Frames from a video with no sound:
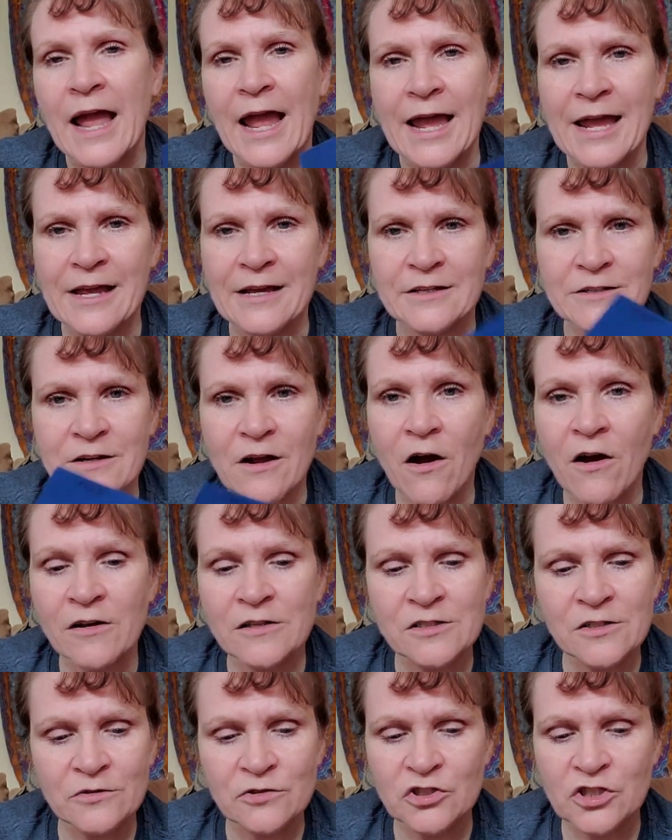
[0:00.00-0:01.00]
and
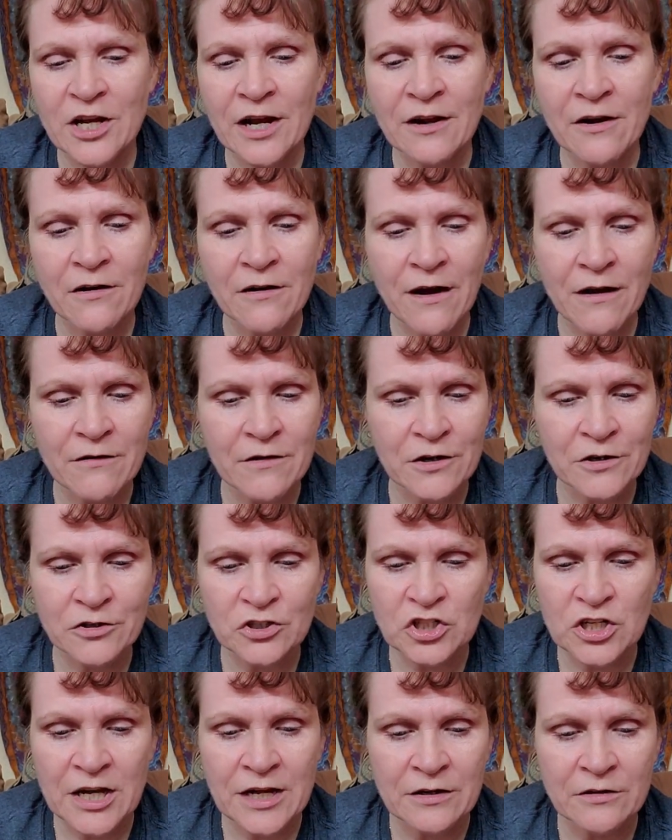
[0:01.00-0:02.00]
also check her out her
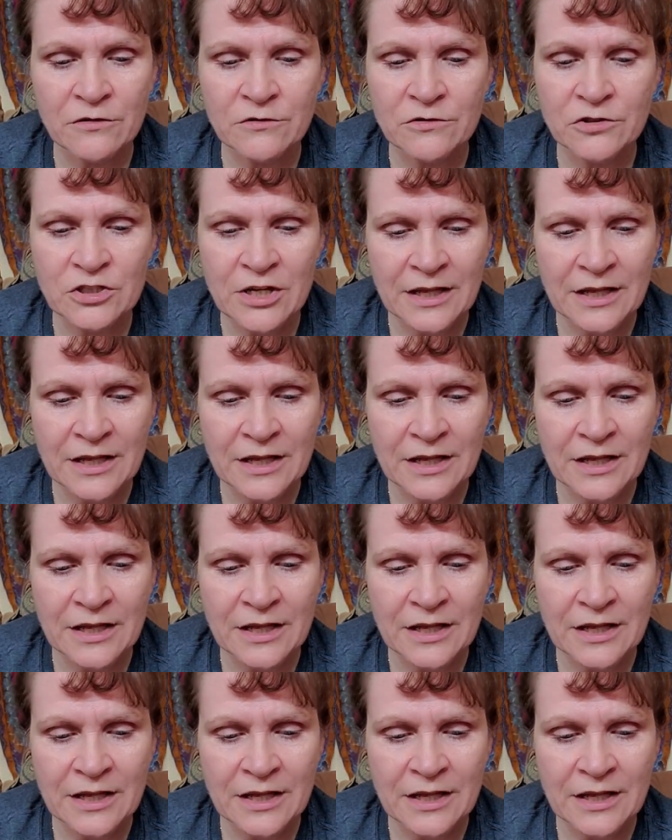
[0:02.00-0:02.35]
channel she,